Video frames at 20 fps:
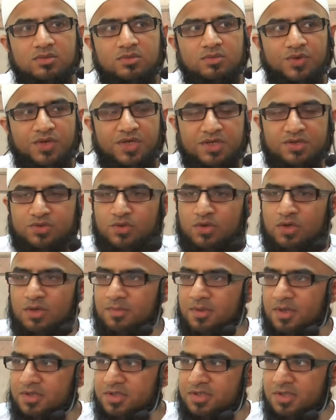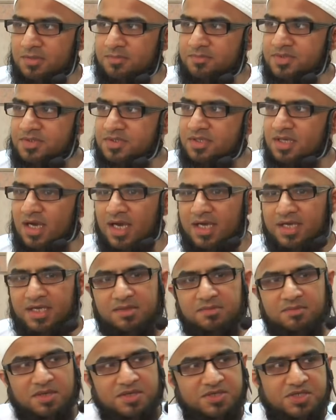We can talk about tips. I
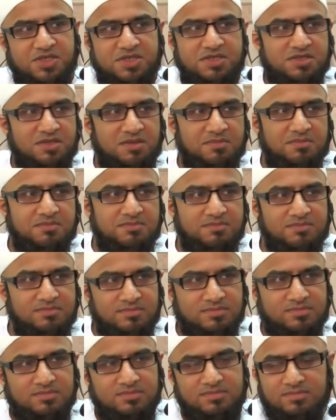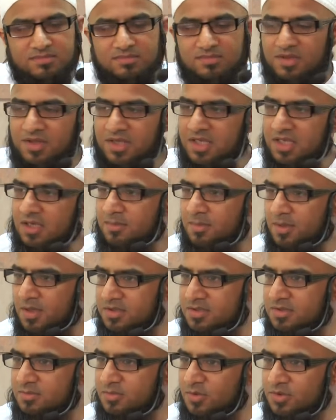can mention some, think
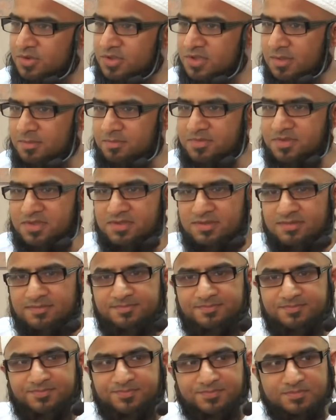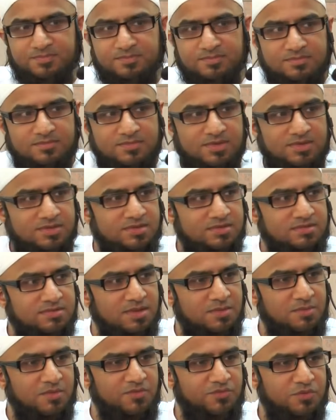about some good tips.
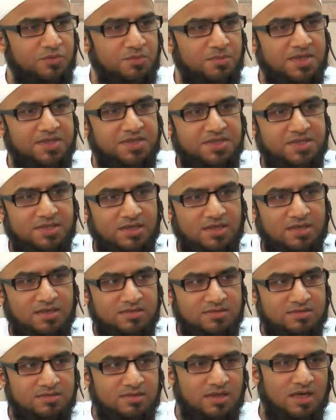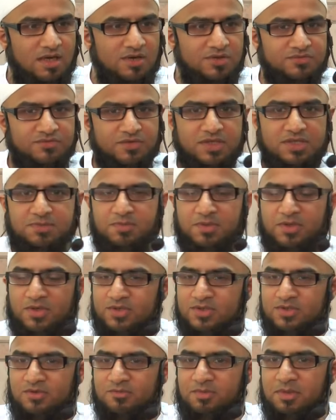Some of you might hear, out of
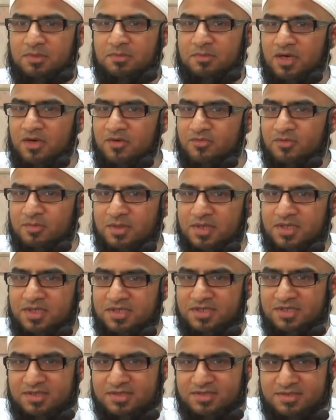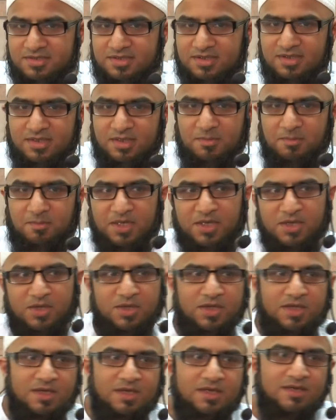experience of being married for many years,
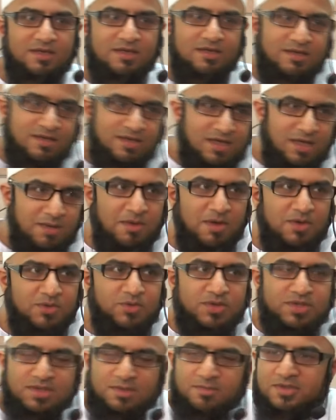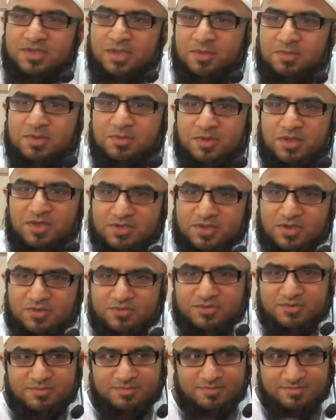may come out with some tips because
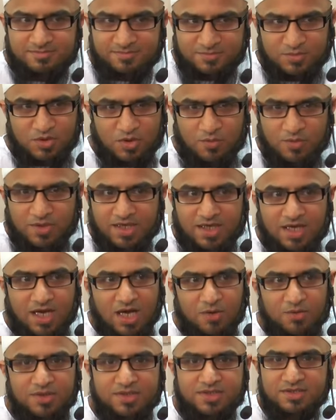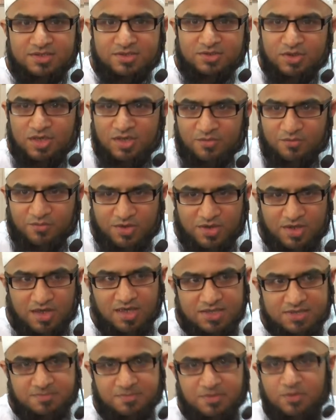of knowing how it is to live with a
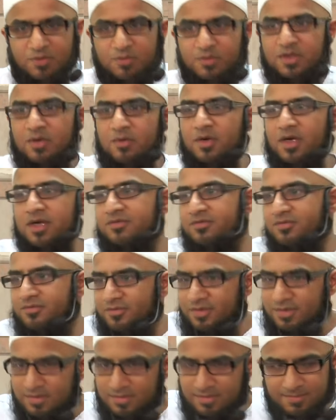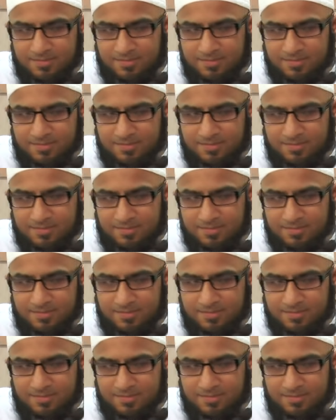husband or with a wife.